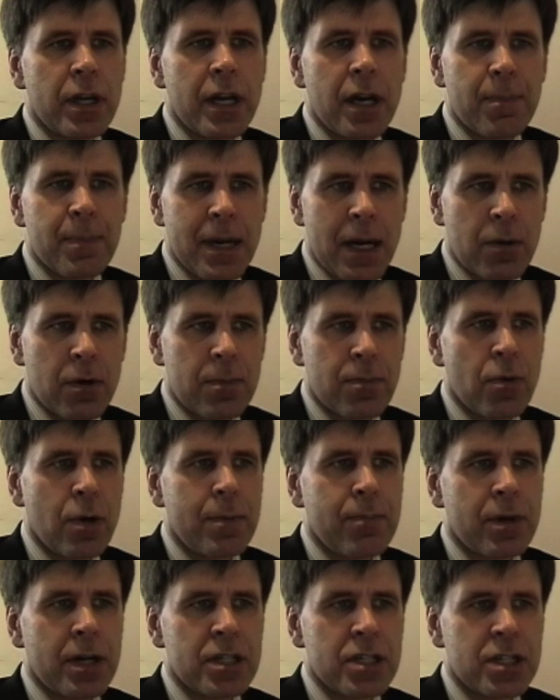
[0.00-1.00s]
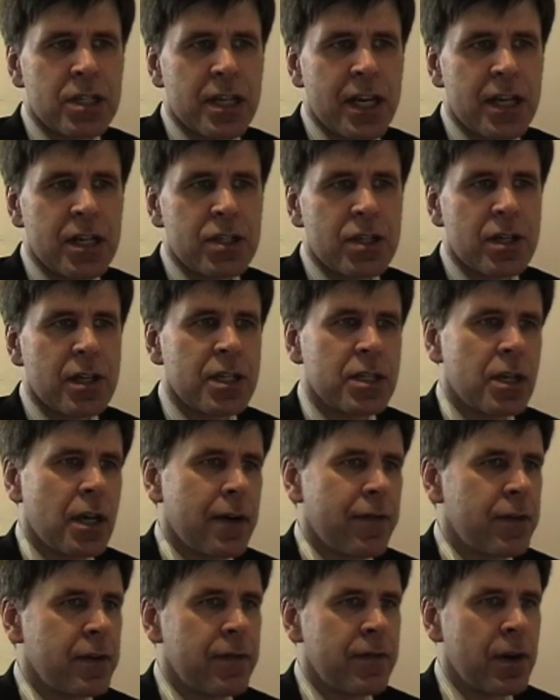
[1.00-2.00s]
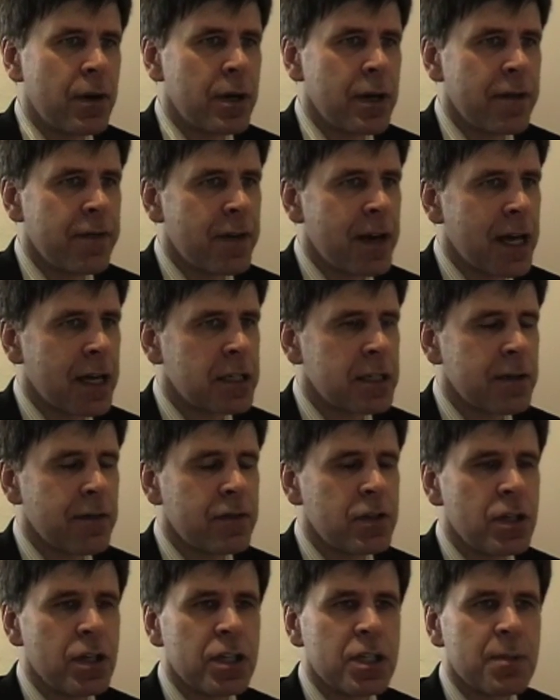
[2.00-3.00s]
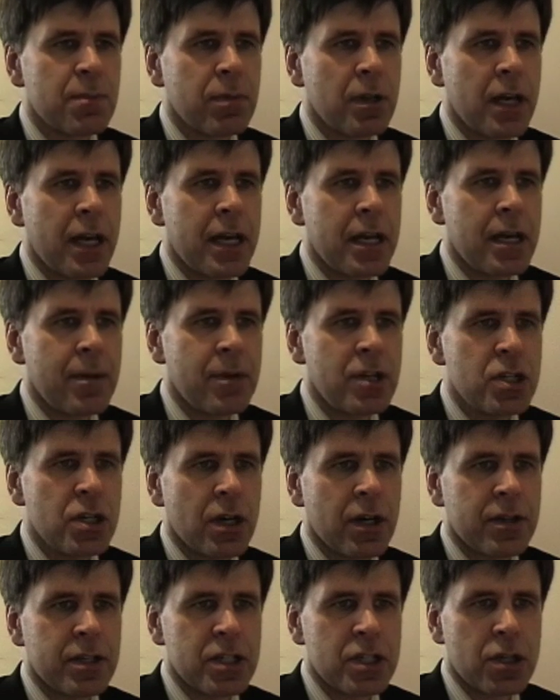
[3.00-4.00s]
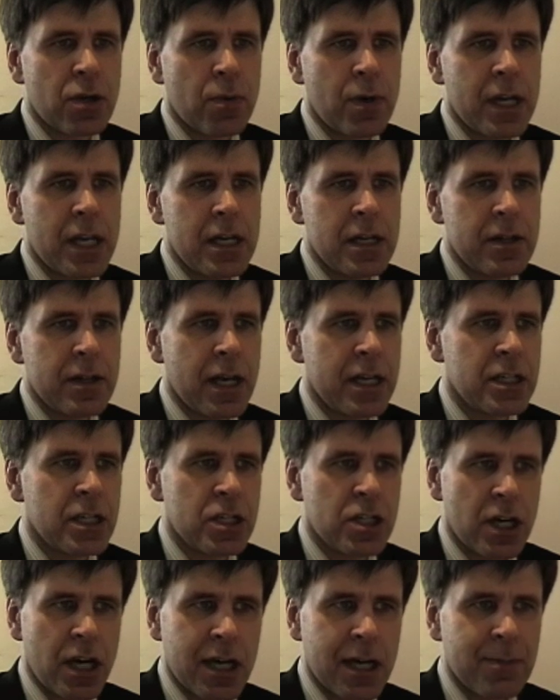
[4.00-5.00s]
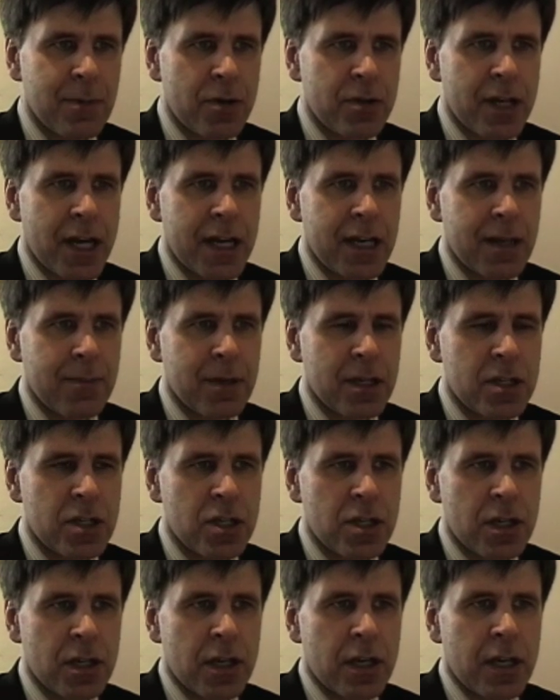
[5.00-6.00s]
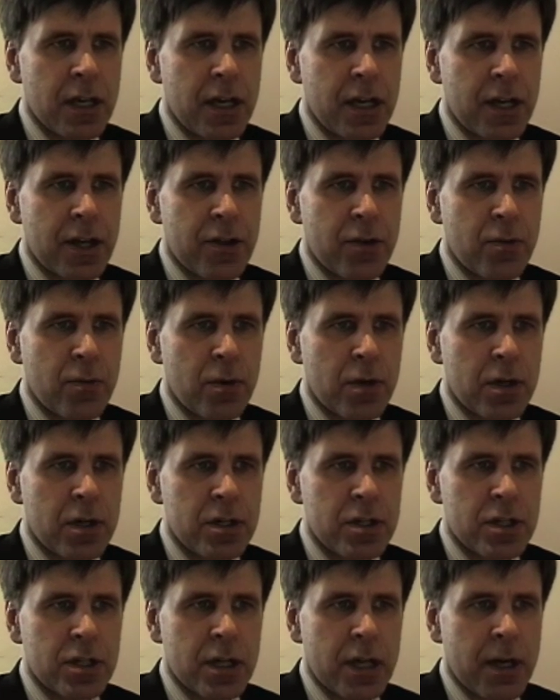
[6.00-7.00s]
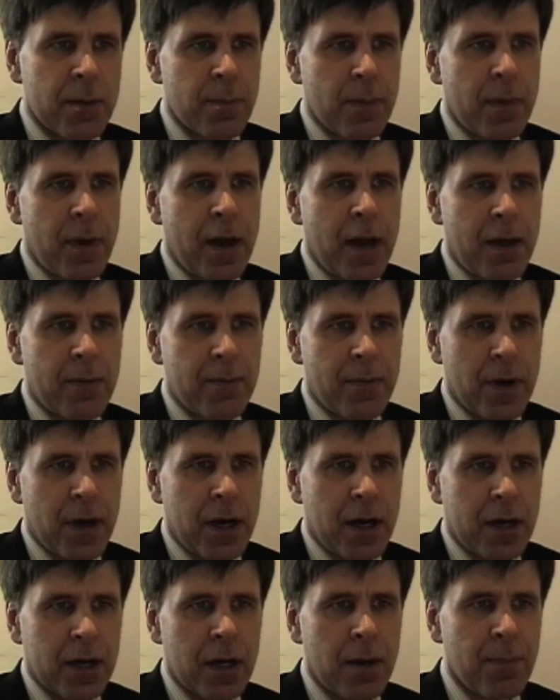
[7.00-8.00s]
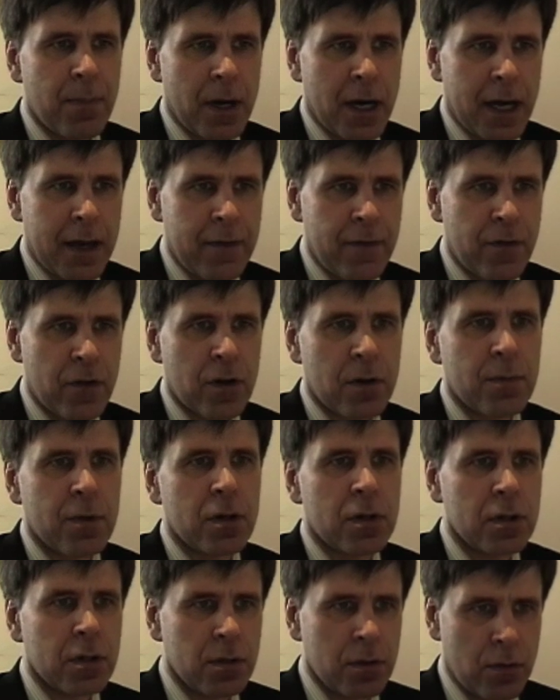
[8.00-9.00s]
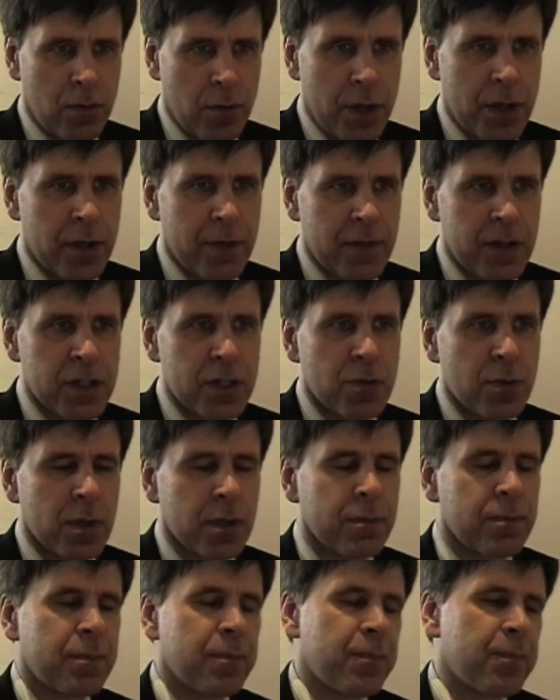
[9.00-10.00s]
in a PowerPoint presentation, it's often very effective to display an image on the screen and then to talk about that image. In other words, combine verbal with the visual.